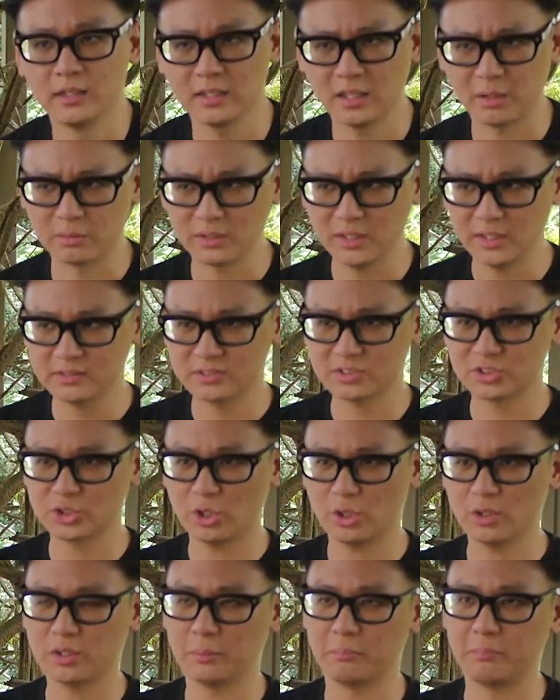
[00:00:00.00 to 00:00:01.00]
Now let's
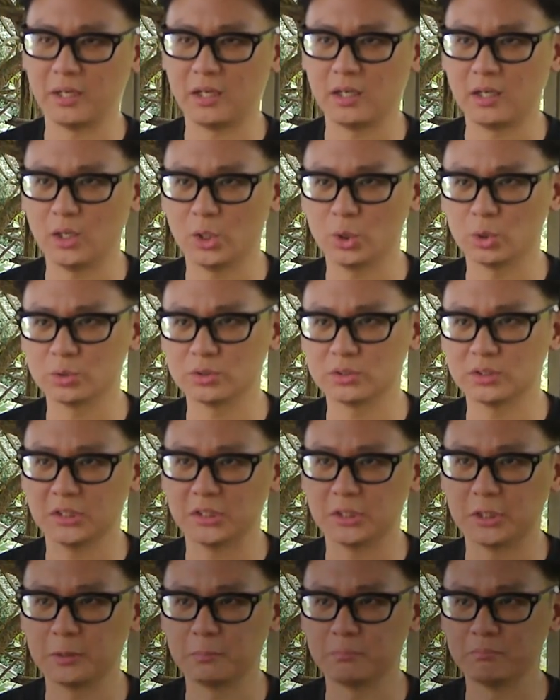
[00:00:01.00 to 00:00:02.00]
talk about
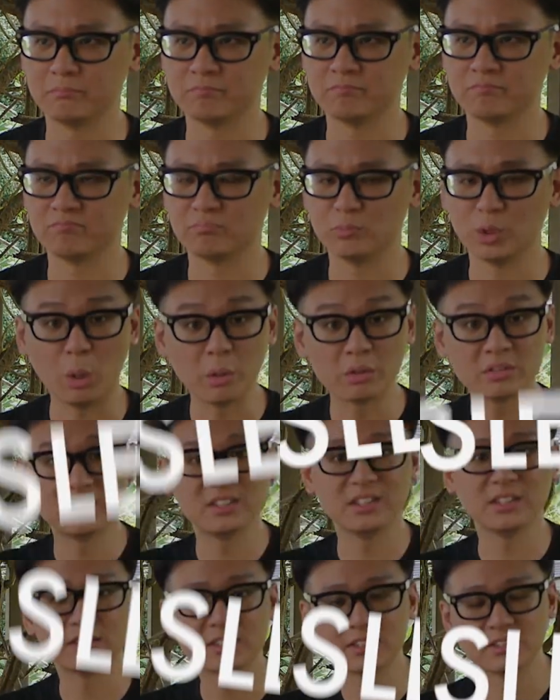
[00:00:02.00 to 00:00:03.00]
long
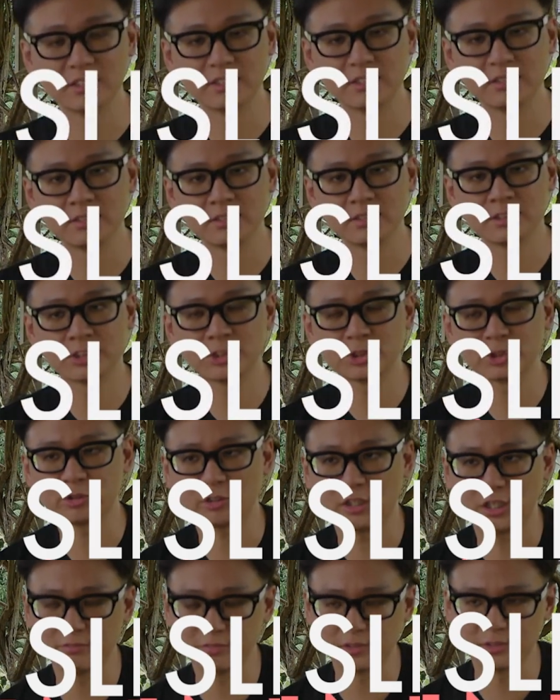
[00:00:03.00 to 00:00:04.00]
distance
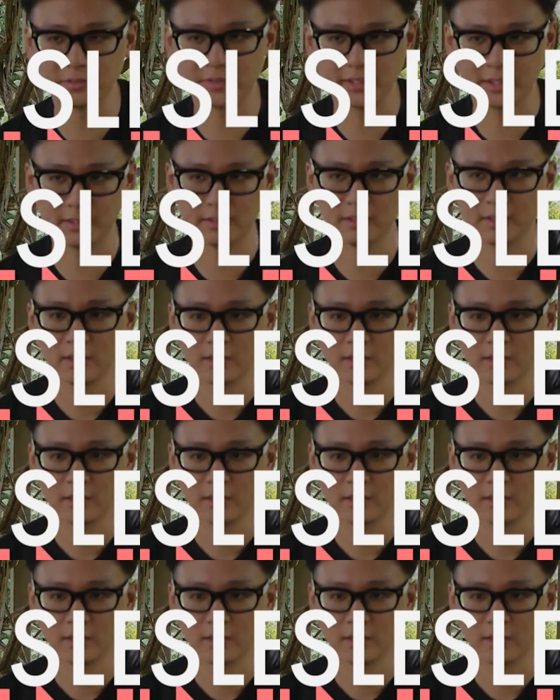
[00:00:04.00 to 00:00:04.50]
travel then,